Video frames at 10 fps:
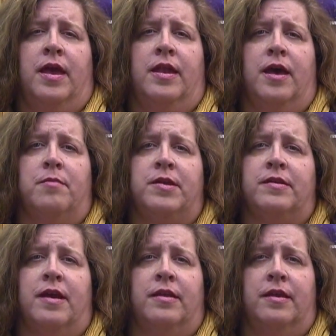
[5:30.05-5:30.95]
and how
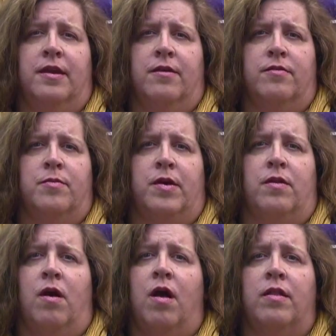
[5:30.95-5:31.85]
much God cares
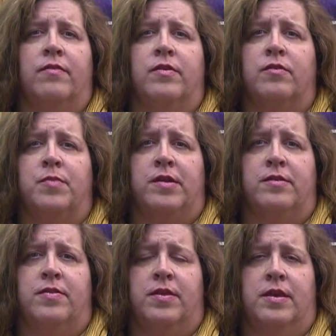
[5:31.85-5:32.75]
about all of the
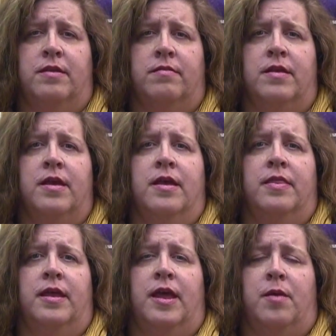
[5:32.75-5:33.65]
special things
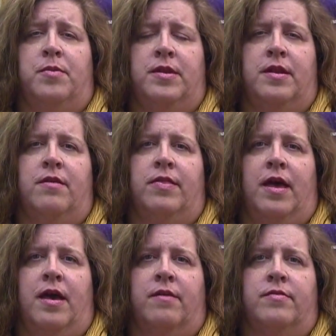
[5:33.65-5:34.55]
that happen in our
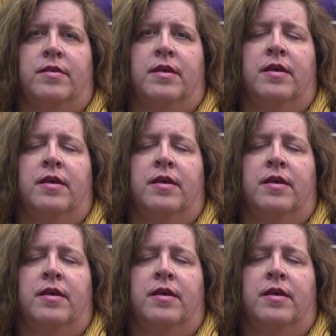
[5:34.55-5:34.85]
lives